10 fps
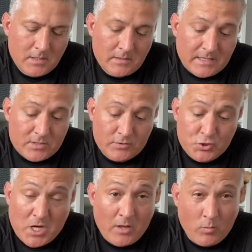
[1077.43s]
That's on
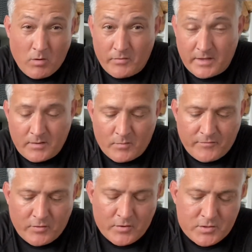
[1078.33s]
shell 1, they
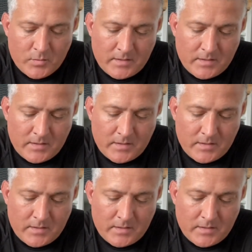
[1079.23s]
refer to it.